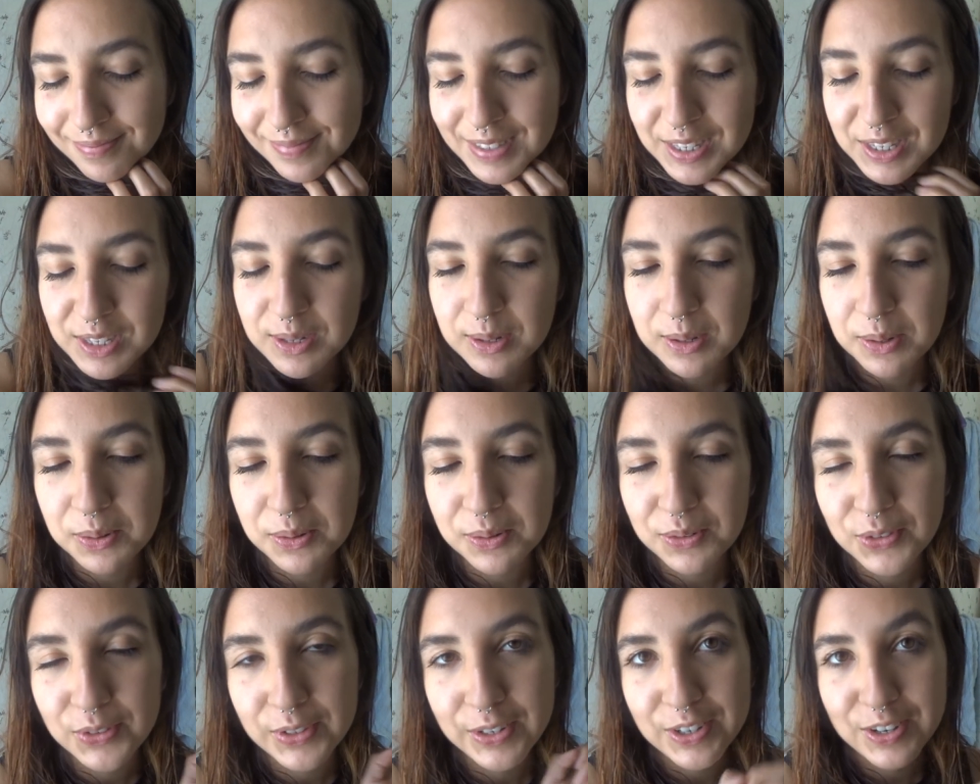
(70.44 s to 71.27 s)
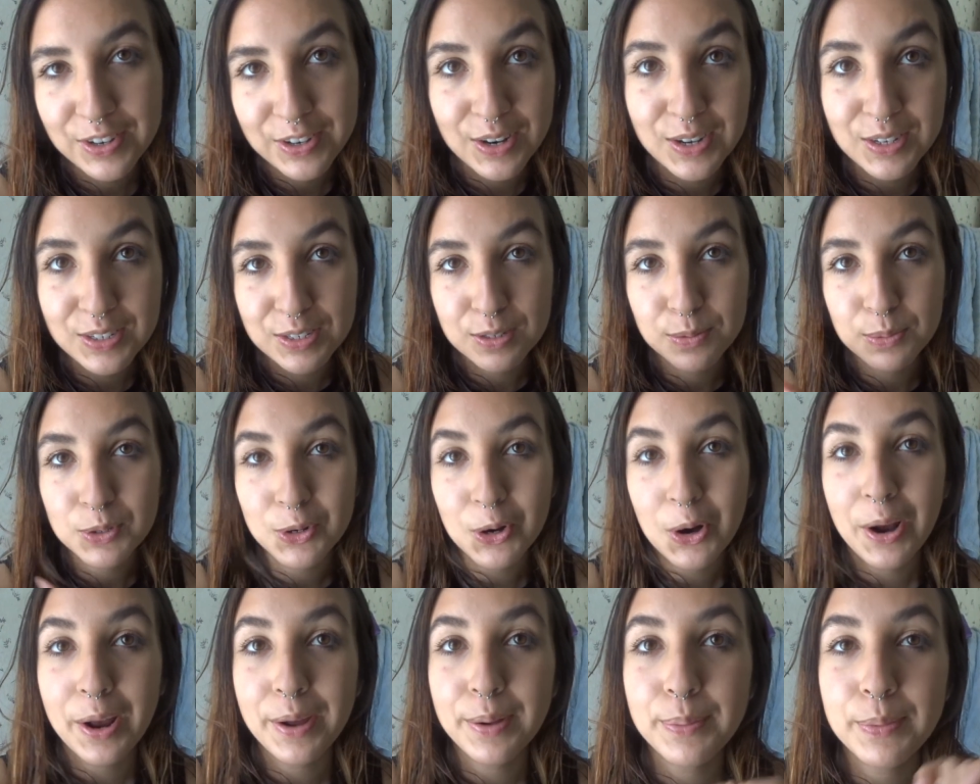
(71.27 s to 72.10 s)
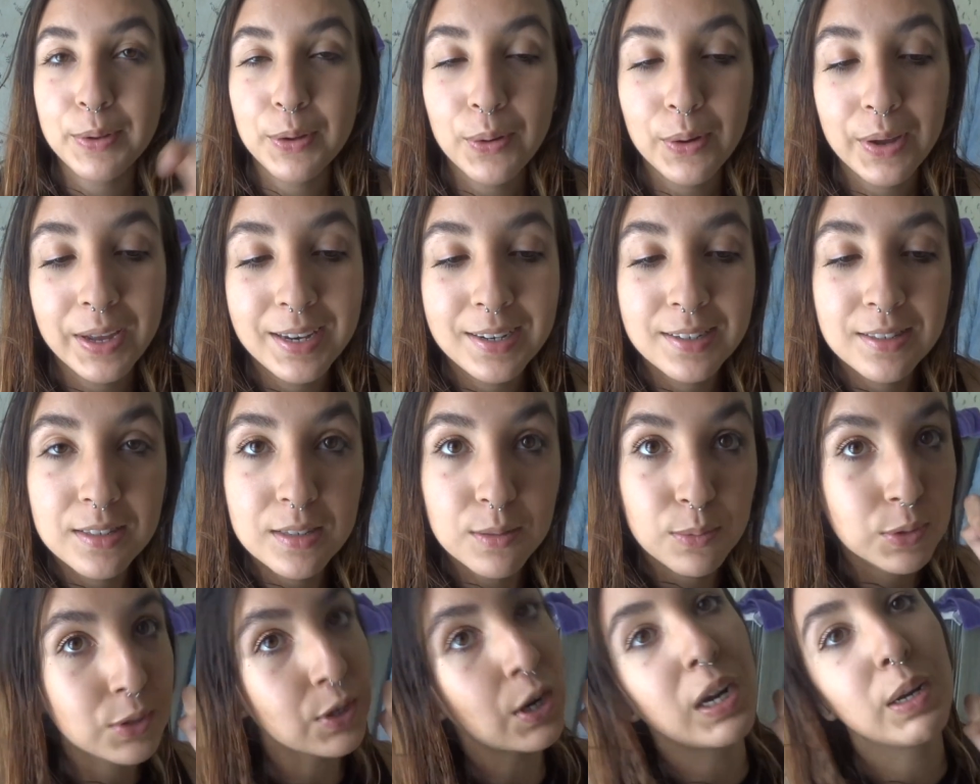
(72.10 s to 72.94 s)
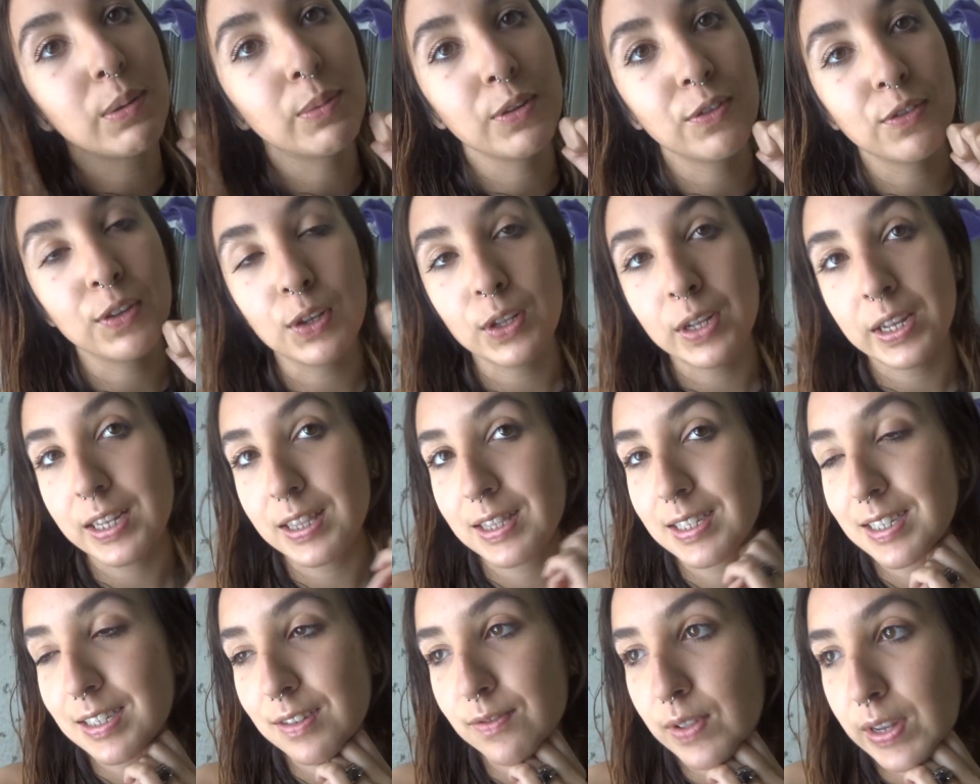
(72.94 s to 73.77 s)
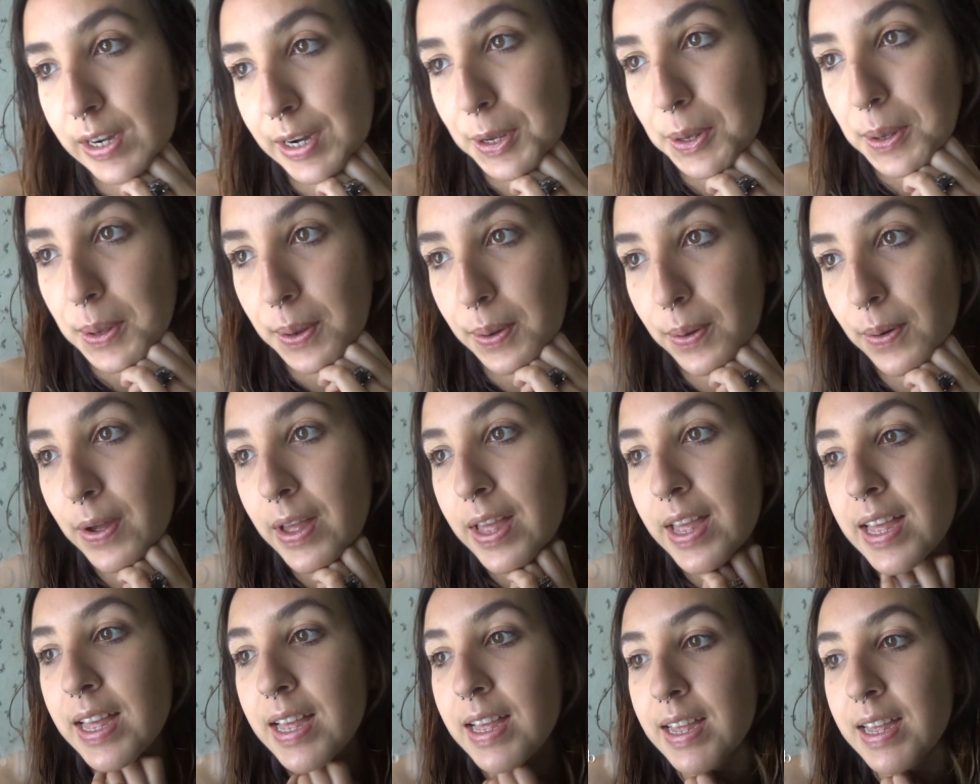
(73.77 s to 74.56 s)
So if you're not subscribed, go ahead and subscribe if you like this video.